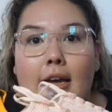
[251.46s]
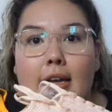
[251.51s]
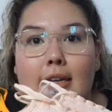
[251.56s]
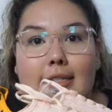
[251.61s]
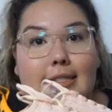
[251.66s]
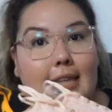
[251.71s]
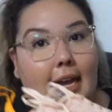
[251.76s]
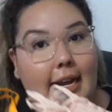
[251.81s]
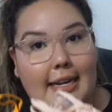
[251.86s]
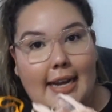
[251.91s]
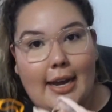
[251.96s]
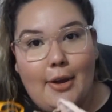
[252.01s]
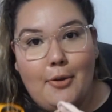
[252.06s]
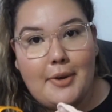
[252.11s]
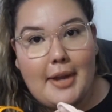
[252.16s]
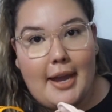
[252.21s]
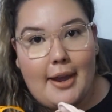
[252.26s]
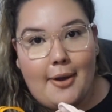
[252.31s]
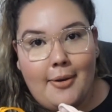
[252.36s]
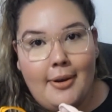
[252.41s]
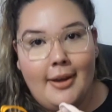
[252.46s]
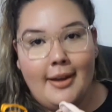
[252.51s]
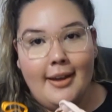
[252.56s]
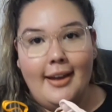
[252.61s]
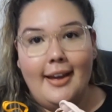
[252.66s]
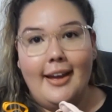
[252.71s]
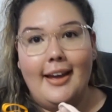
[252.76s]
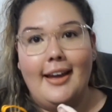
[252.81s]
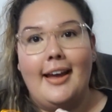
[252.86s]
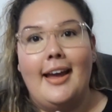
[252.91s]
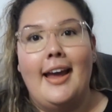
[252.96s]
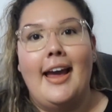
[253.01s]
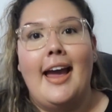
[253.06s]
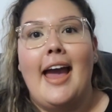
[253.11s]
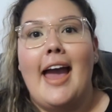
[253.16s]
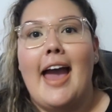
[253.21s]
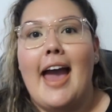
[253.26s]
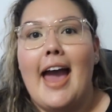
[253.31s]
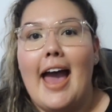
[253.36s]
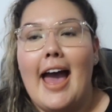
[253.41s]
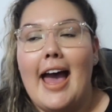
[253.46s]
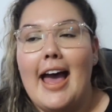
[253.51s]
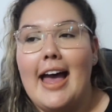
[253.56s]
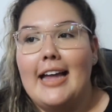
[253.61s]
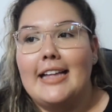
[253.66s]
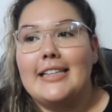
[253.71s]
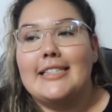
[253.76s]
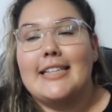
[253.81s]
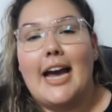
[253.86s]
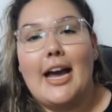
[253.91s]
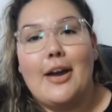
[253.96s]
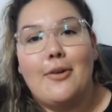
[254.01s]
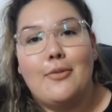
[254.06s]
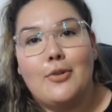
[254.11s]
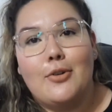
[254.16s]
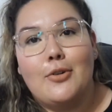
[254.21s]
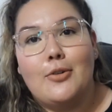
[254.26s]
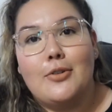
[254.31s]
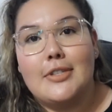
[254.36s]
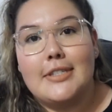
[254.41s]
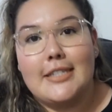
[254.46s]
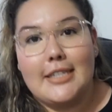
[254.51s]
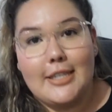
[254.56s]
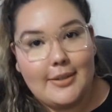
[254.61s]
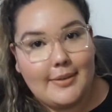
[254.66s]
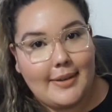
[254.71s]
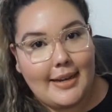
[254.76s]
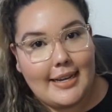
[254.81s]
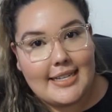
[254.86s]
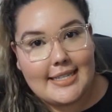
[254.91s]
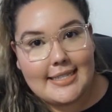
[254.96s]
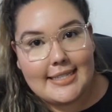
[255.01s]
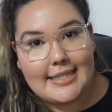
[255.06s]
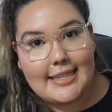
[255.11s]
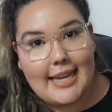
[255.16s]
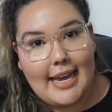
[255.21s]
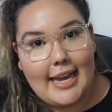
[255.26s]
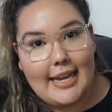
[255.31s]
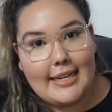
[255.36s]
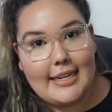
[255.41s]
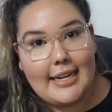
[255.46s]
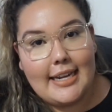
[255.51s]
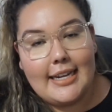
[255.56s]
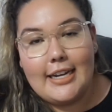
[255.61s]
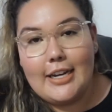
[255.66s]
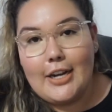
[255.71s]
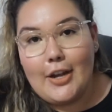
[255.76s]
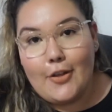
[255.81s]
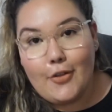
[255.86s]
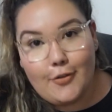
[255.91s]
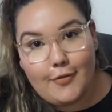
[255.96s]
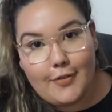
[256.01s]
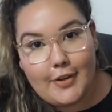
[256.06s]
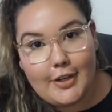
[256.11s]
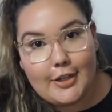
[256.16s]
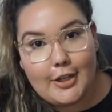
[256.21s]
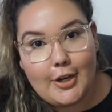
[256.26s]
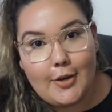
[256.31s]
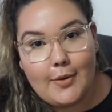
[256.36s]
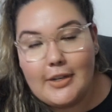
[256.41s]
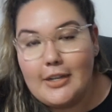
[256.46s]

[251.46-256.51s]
sign out now and I will see you guys again in another video,